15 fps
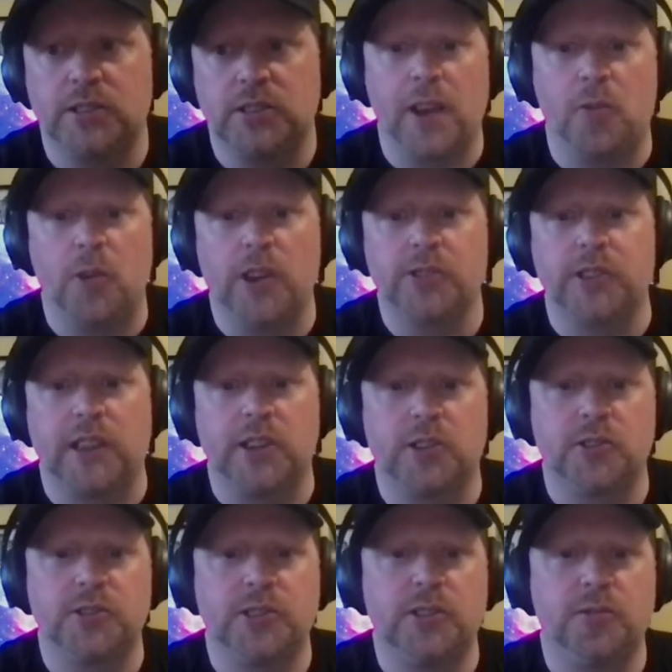like Wes
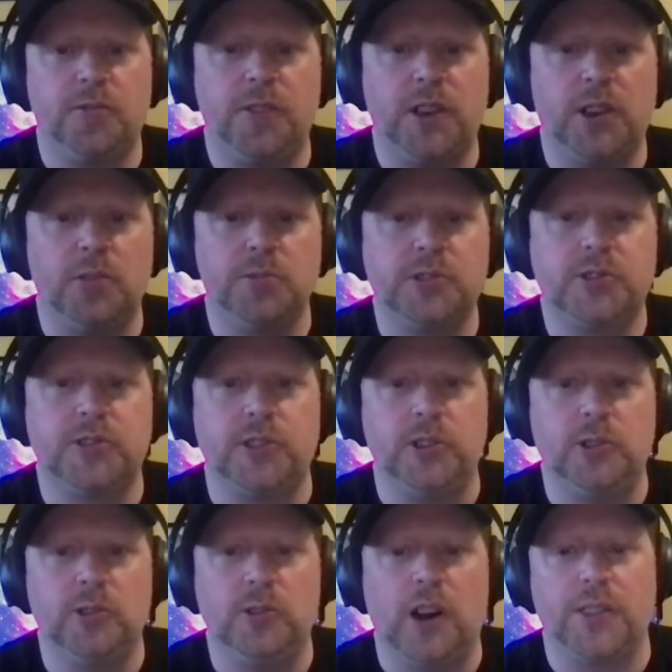Anderson films
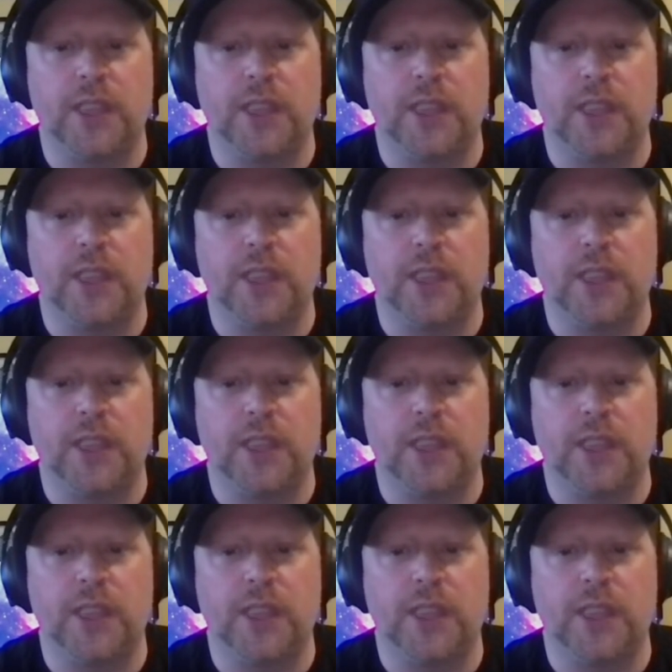too.